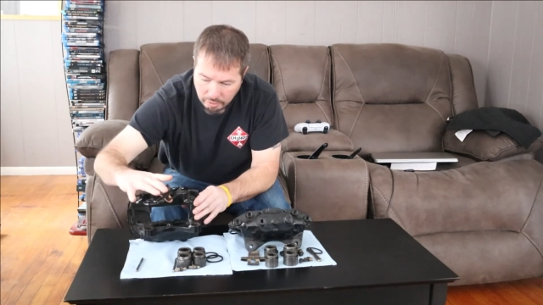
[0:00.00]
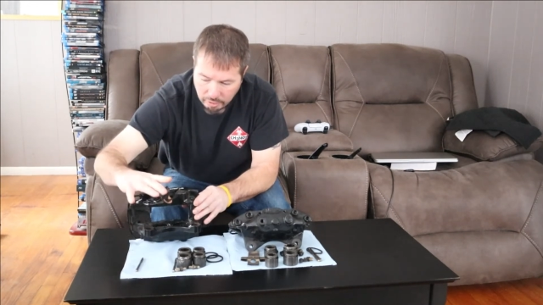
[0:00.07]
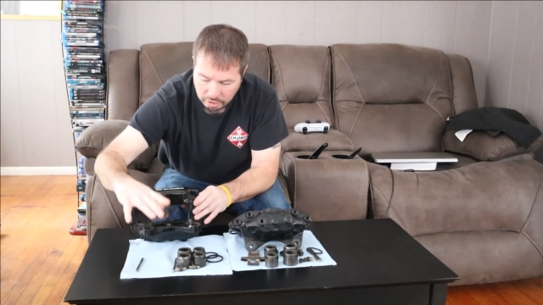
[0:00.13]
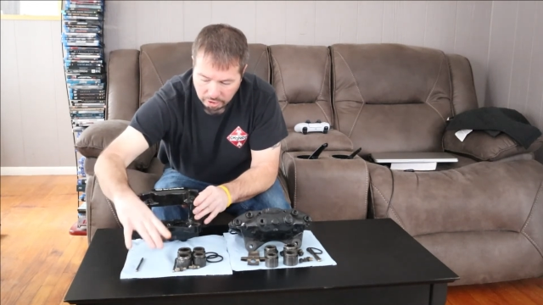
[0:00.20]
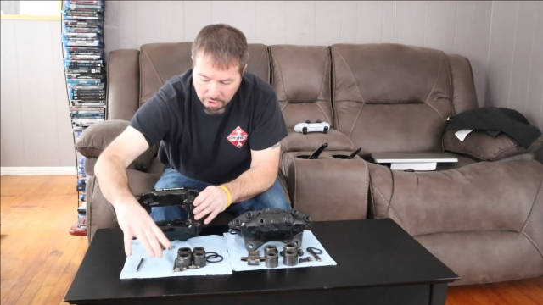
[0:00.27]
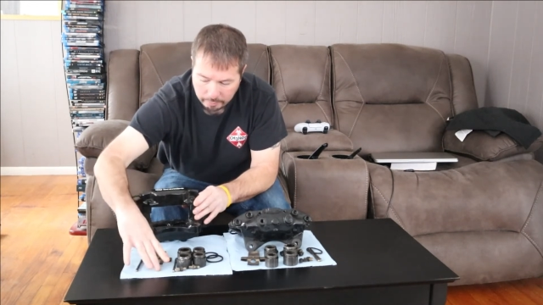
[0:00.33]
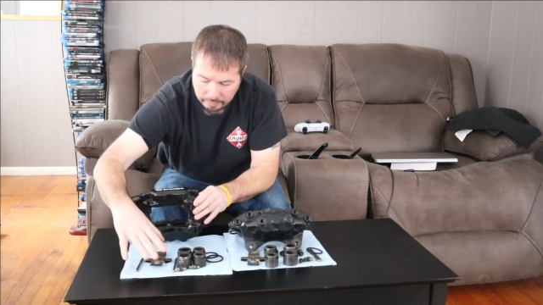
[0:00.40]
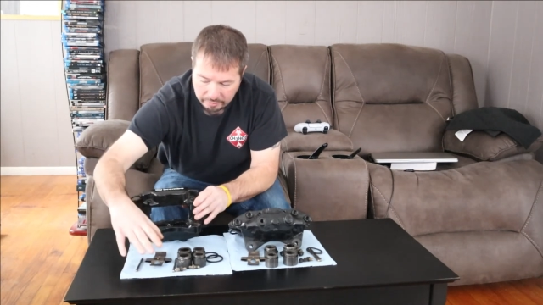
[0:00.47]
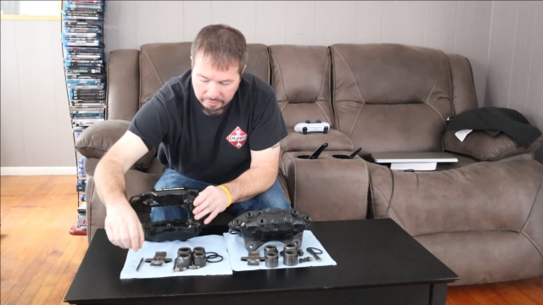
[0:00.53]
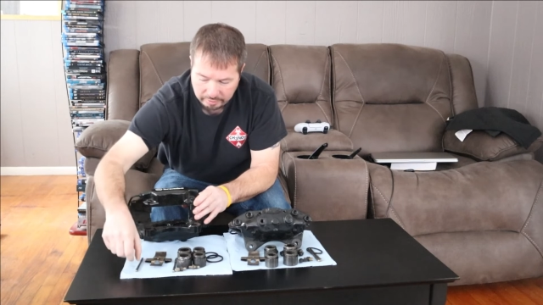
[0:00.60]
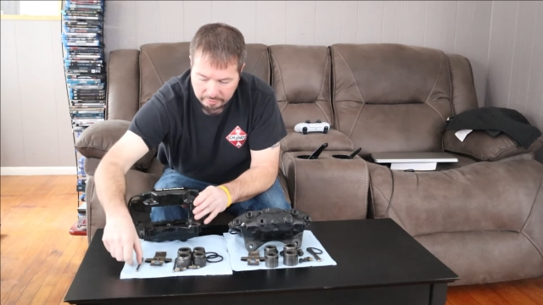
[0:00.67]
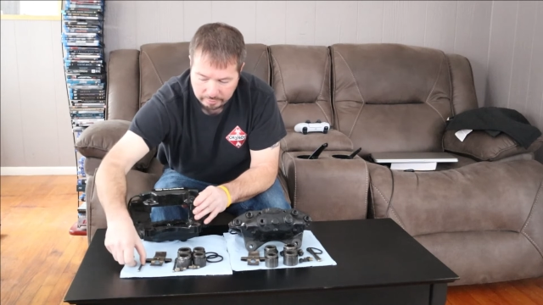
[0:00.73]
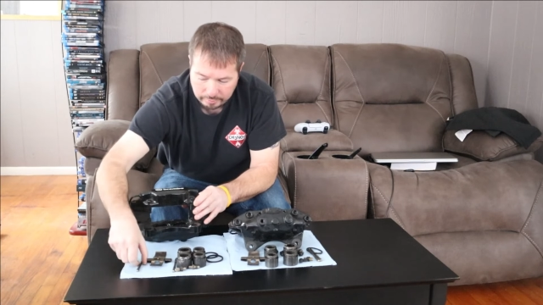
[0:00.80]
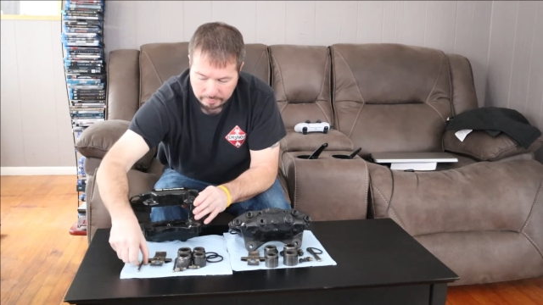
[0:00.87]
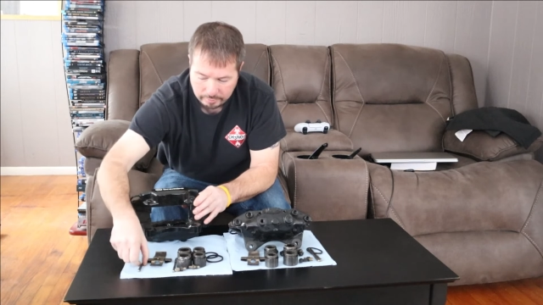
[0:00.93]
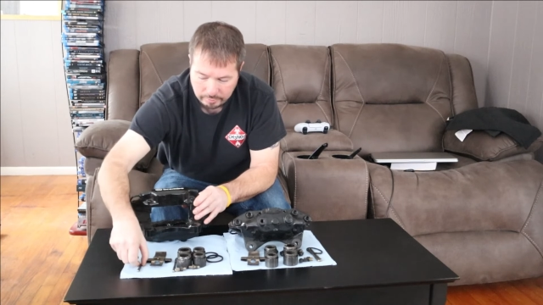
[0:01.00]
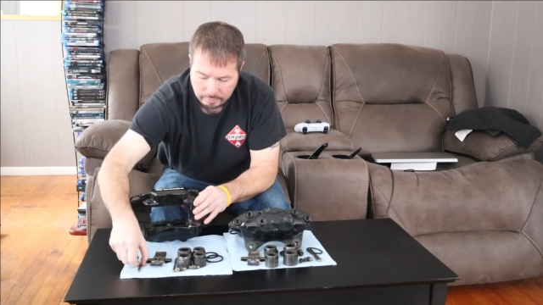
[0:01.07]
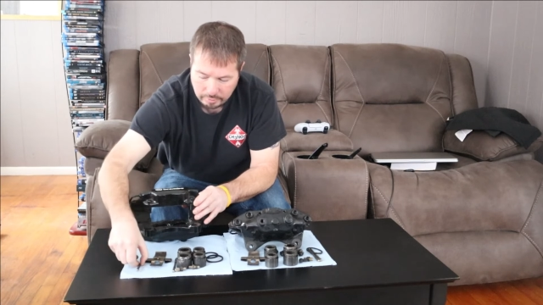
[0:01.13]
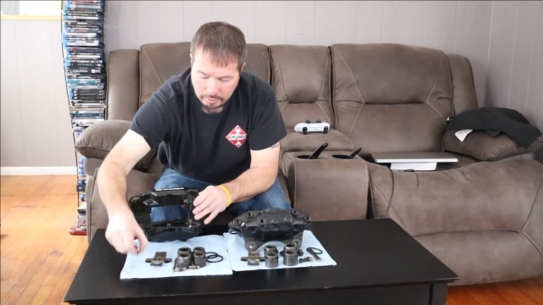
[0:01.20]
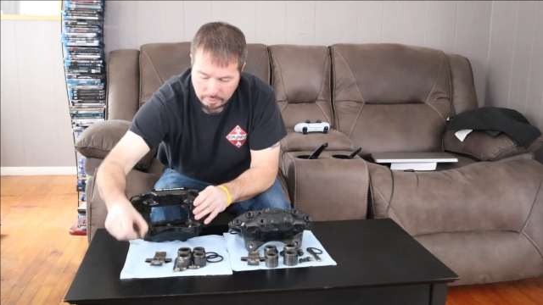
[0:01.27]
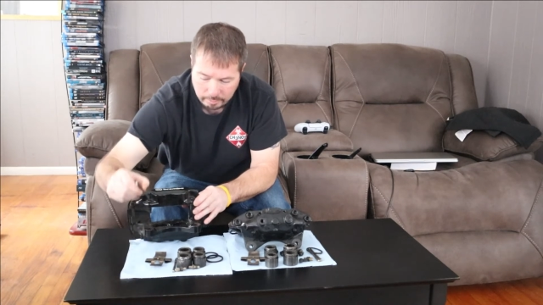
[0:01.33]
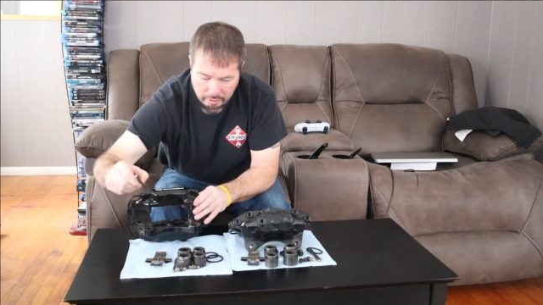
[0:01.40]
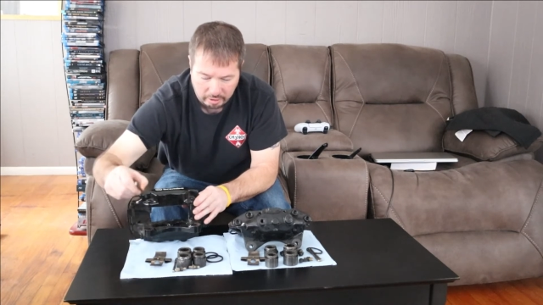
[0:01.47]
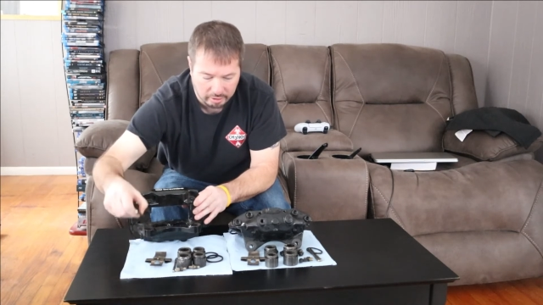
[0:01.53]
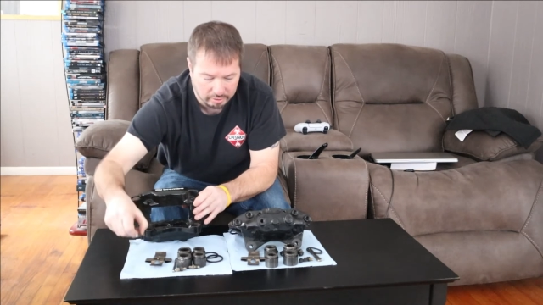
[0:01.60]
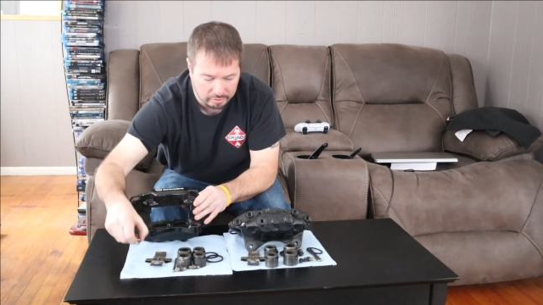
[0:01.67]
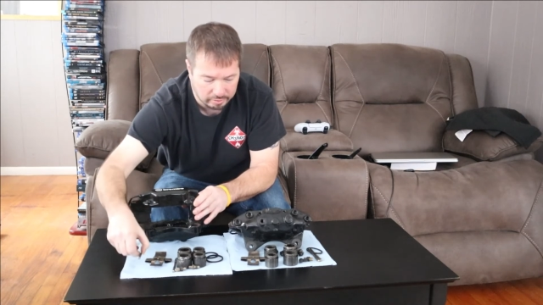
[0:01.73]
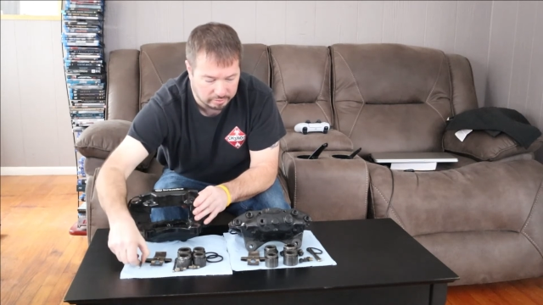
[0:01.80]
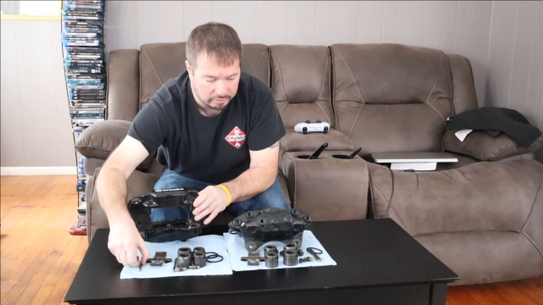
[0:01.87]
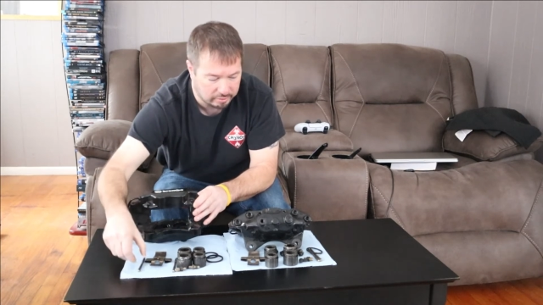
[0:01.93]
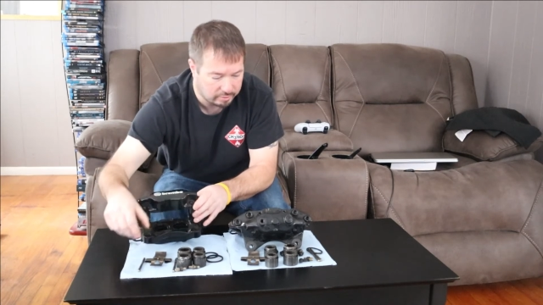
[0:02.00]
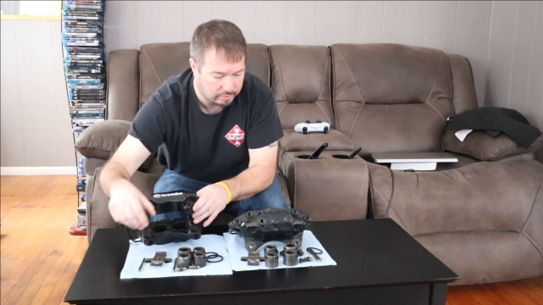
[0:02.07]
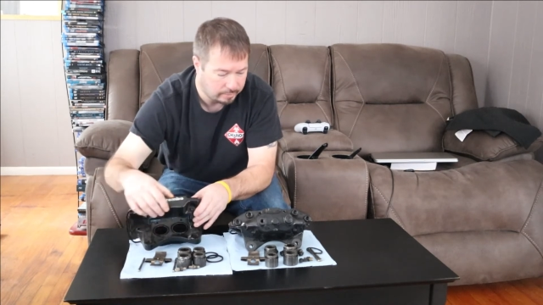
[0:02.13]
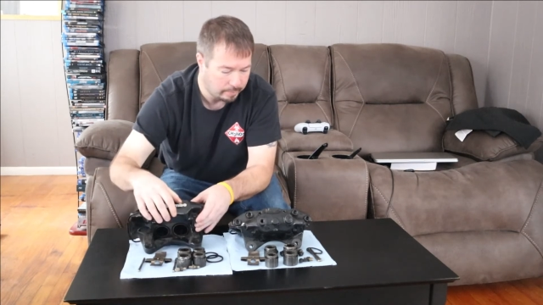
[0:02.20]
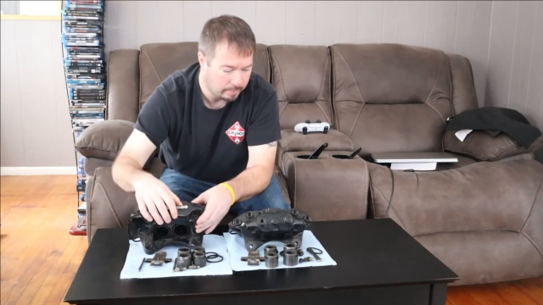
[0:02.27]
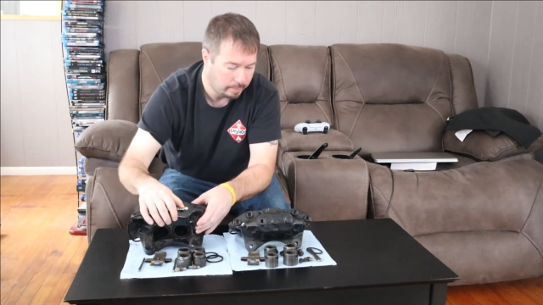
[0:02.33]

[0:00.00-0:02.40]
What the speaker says: Clips, pins,